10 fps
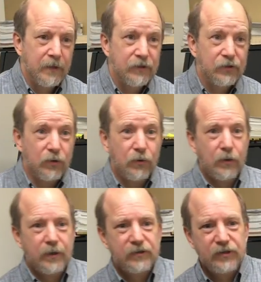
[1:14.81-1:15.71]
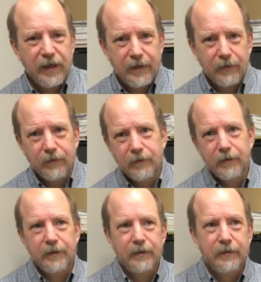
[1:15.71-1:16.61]
So a scale
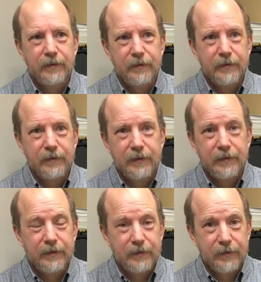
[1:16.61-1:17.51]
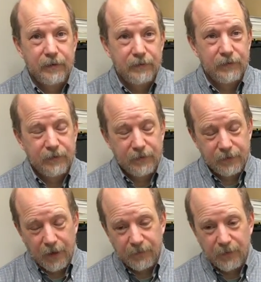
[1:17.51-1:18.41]
in the
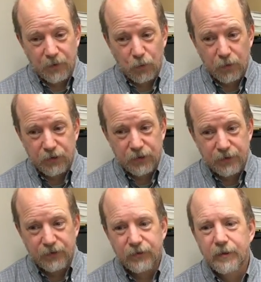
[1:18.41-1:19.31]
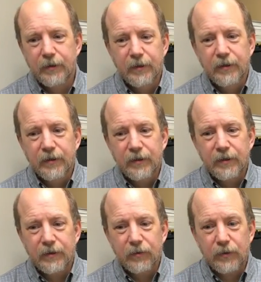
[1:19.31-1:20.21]
upcoming worksheets
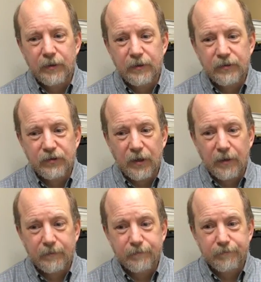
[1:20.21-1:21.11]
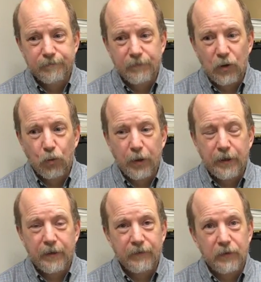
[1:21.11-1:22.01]
is a
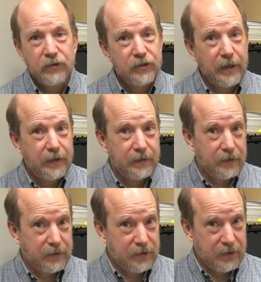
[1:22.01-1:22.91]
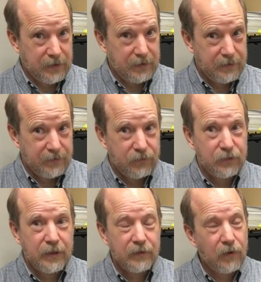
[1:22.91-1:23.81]
way of understanding a key. If you
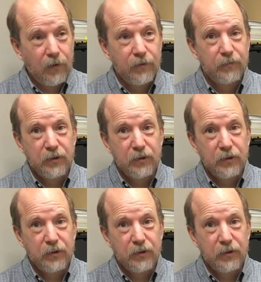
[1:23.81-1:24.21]
take all the